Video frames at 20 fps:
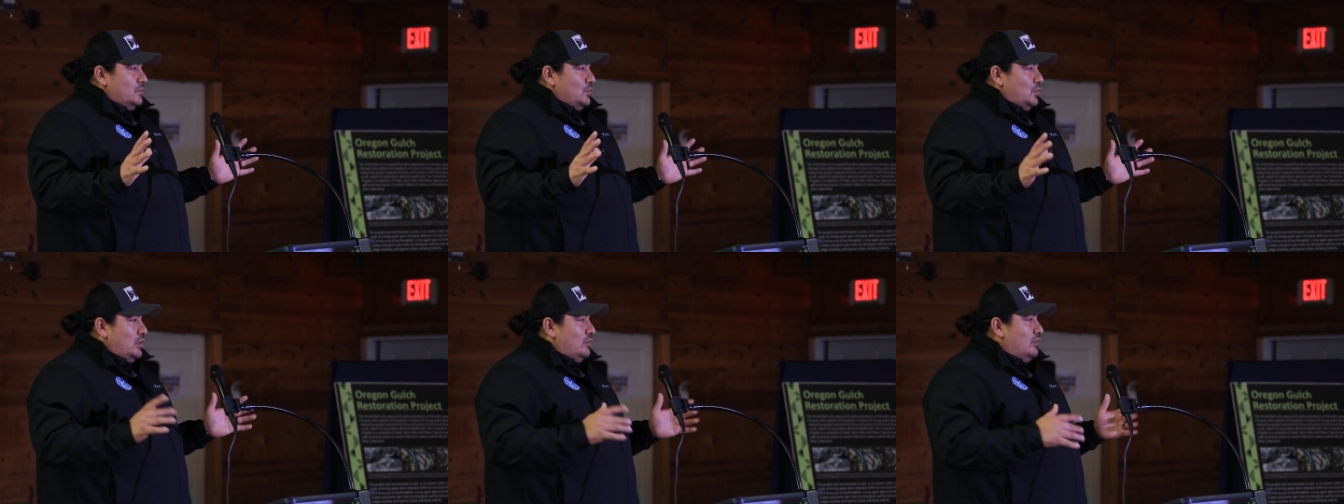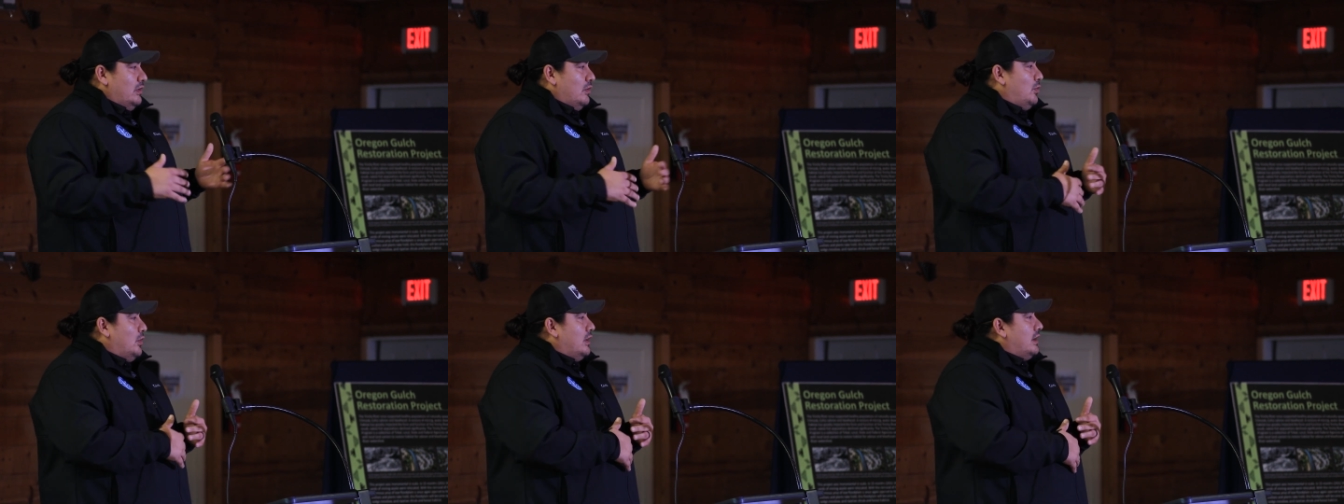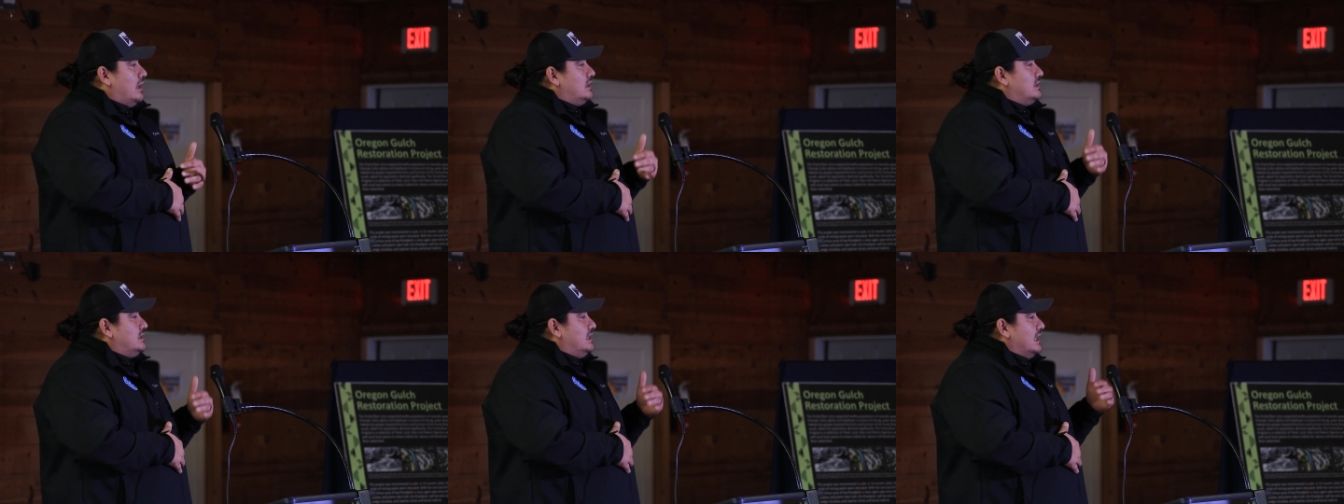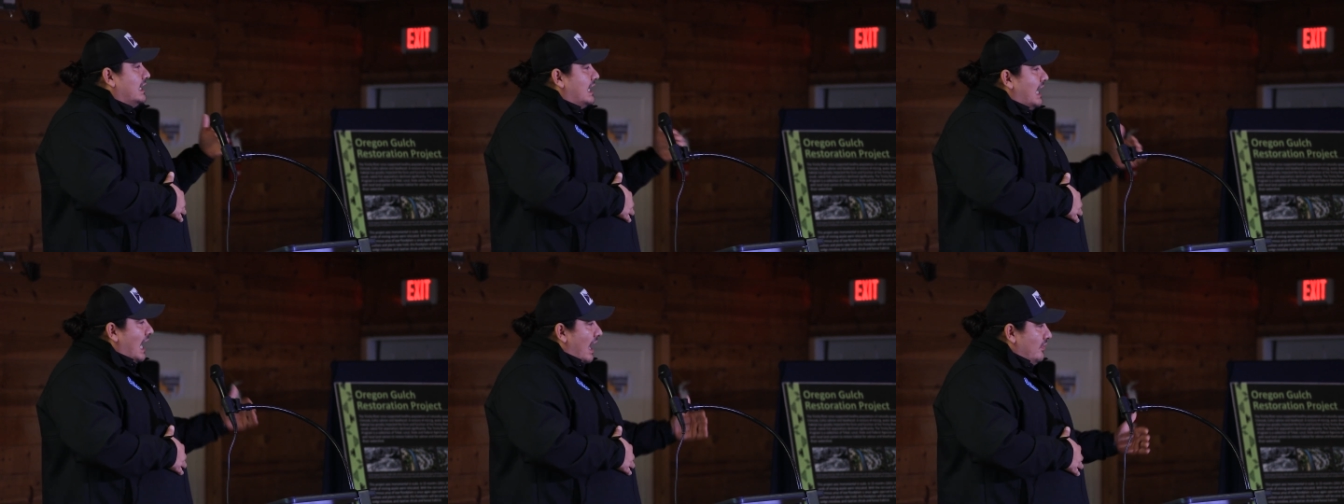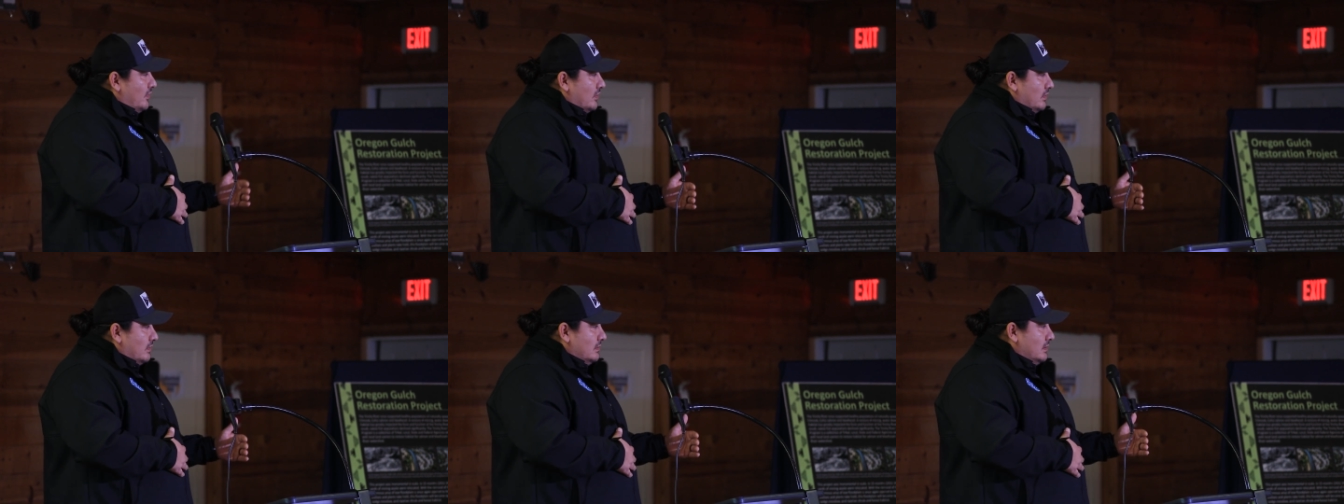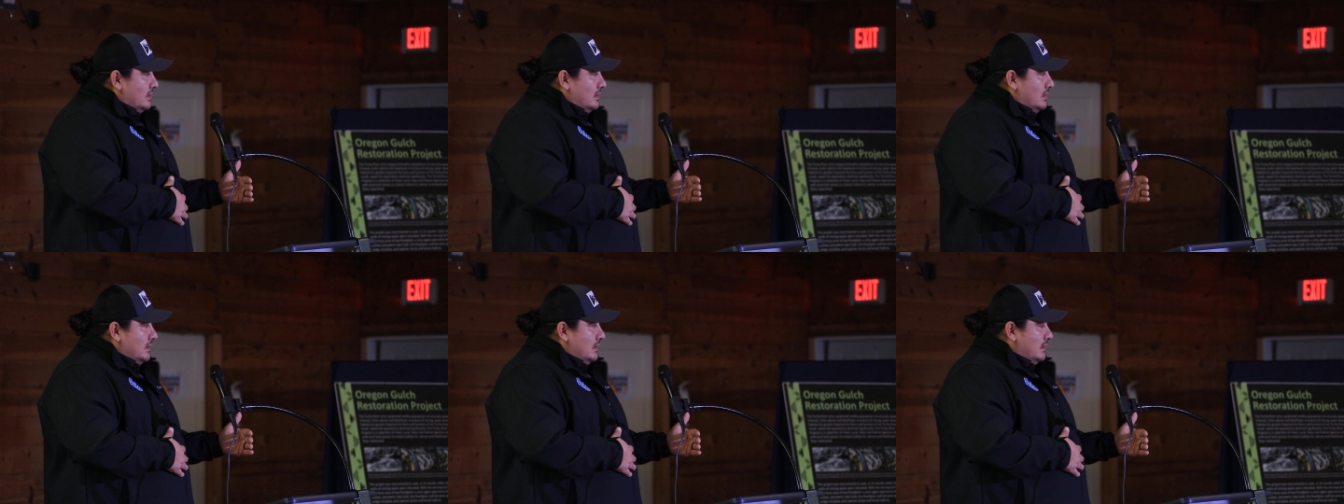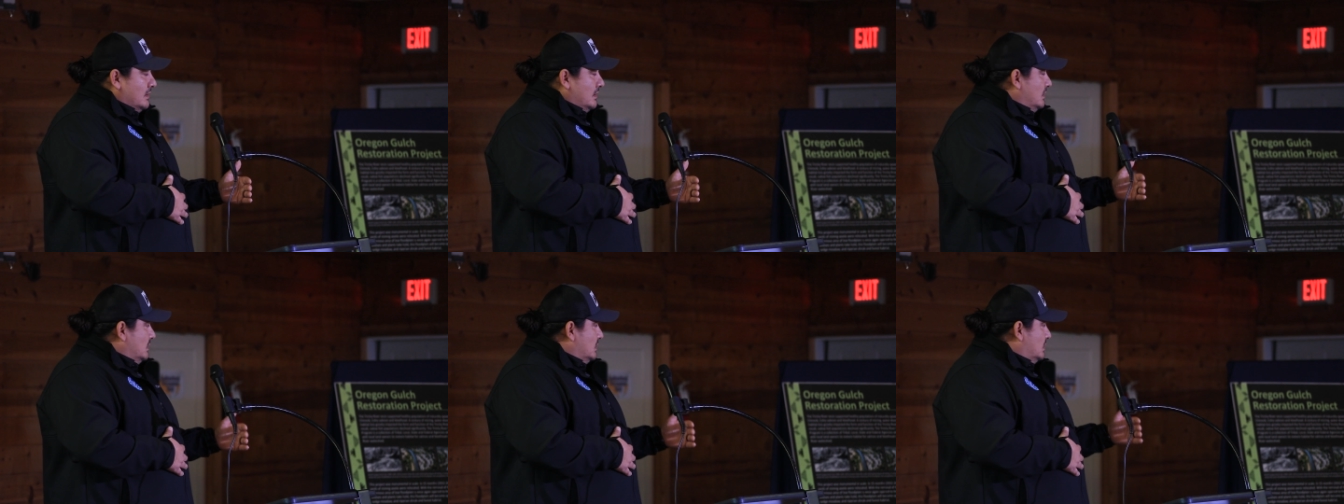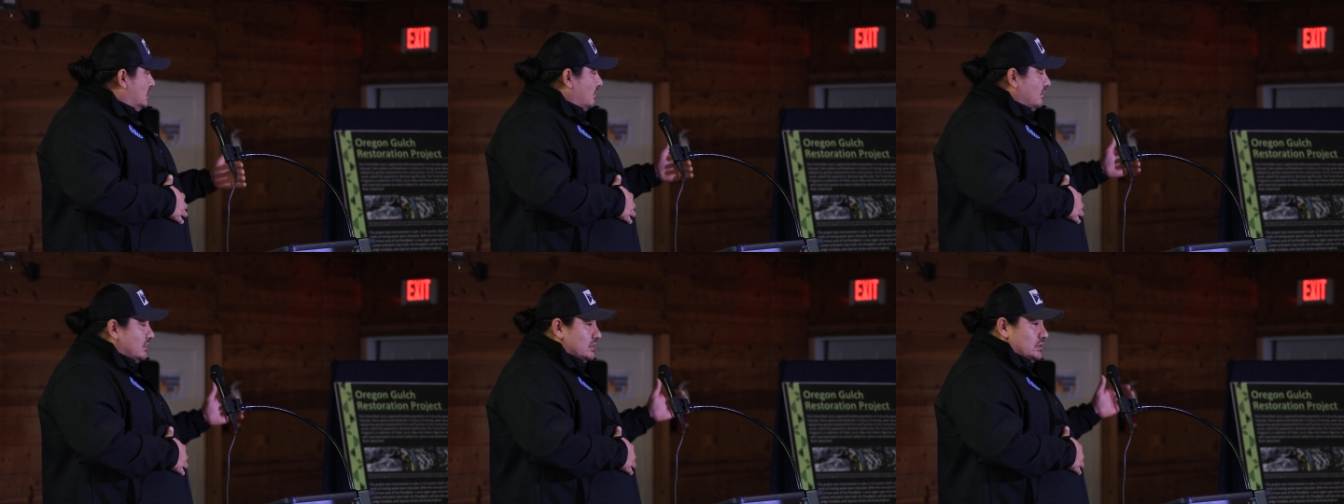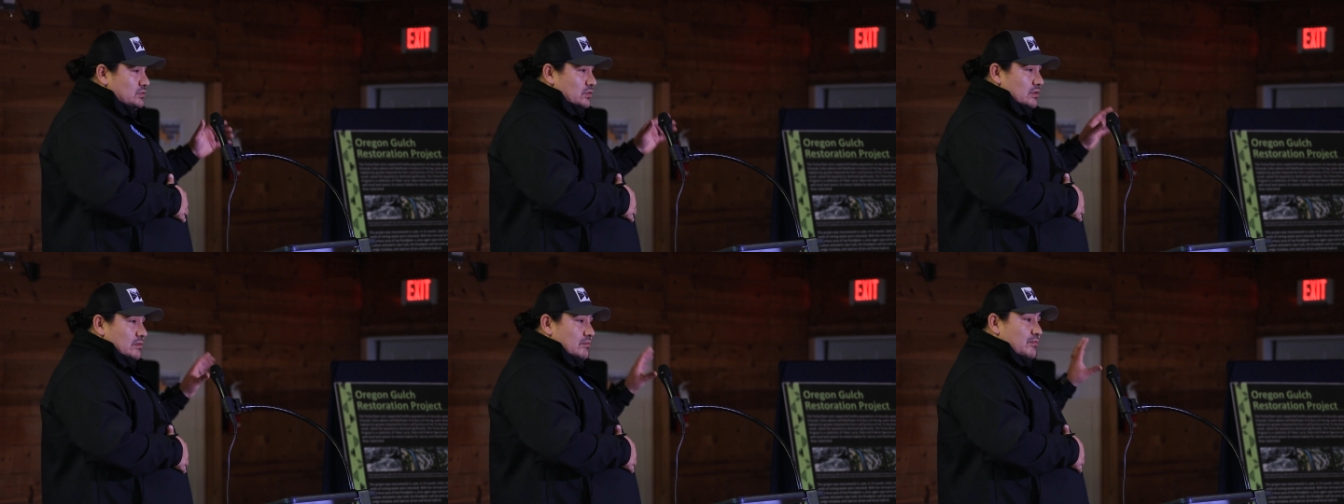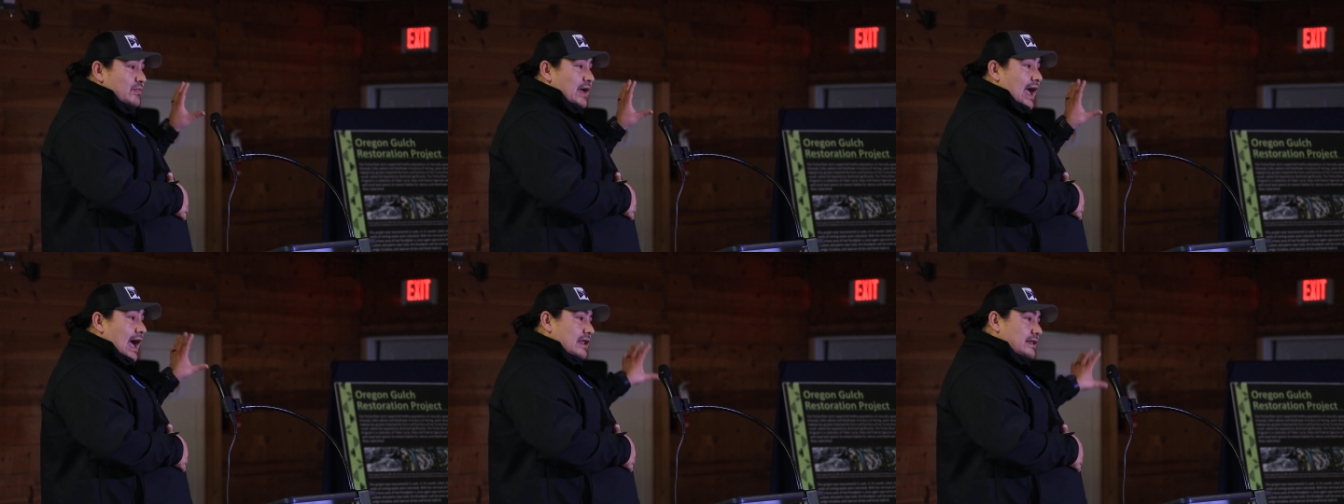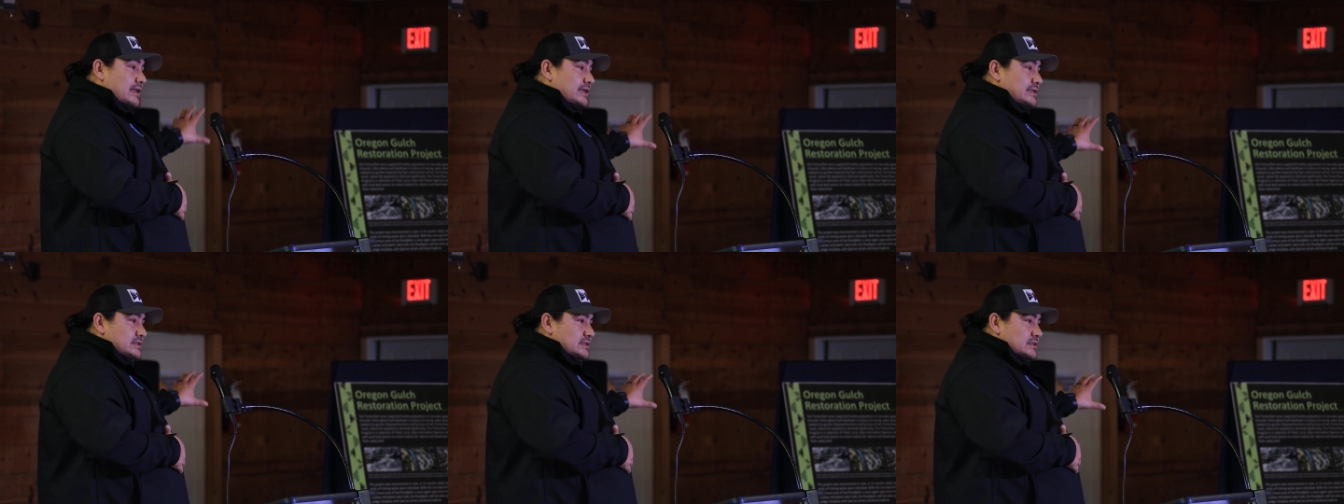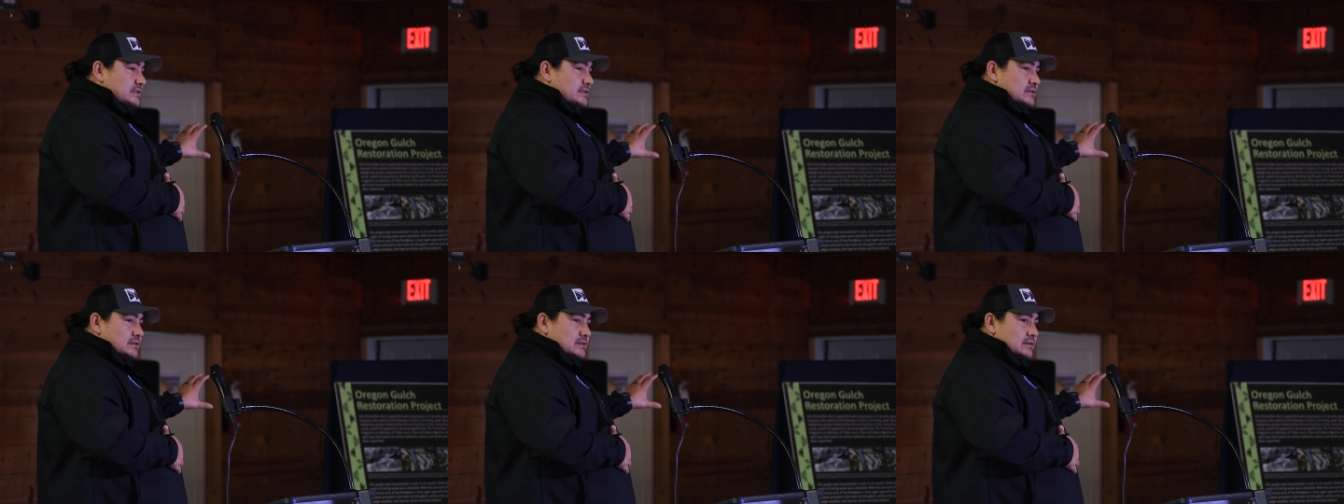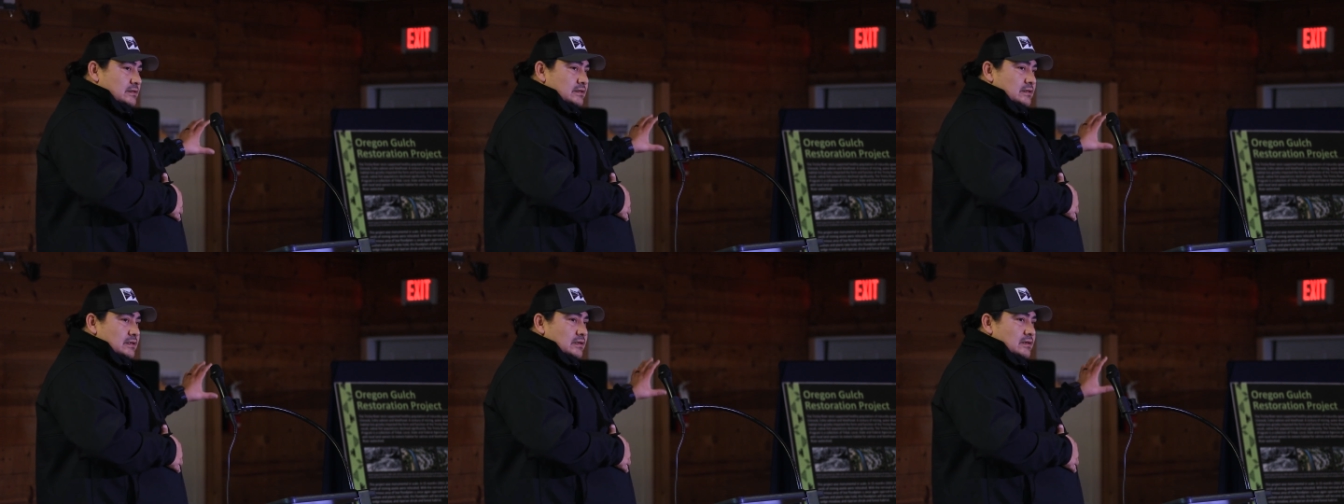When we work together to restore balance